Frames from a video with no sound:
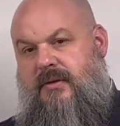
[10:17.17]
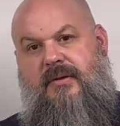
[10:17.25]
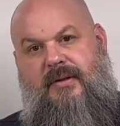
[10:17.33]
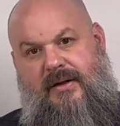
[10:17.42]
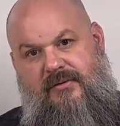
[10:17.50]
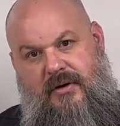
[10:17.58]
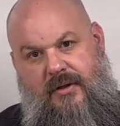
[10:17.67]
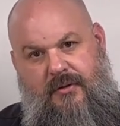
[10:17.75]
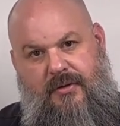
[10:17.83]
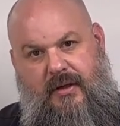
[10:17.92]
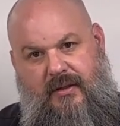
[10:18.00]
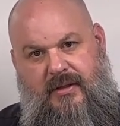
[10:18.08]
That's another
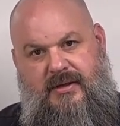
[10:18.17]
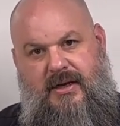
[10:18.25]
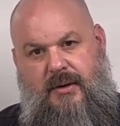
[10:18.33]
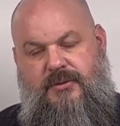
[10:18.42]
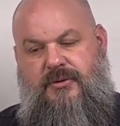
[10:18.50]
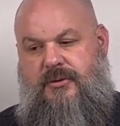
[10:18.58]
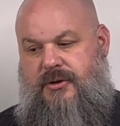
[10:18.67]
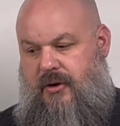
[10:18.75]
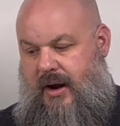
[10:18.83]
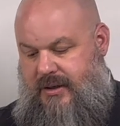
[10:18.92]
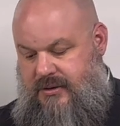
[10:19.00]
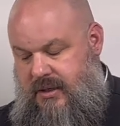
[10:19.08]
thing that this helps to
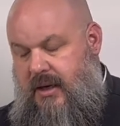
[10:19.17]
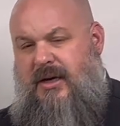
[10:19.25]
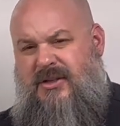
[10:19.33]
address.